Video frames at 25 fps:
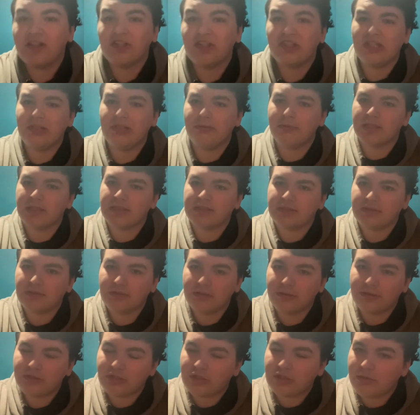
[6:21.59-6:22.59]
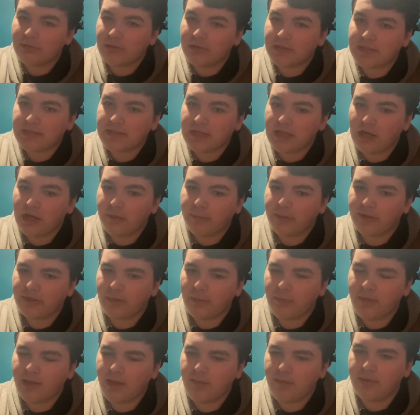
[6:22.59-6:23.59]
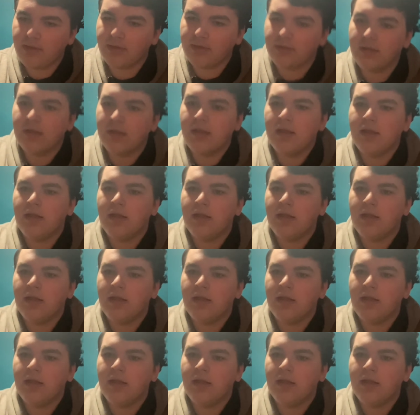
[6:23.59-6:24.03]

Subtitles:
she wants to hear about the baby.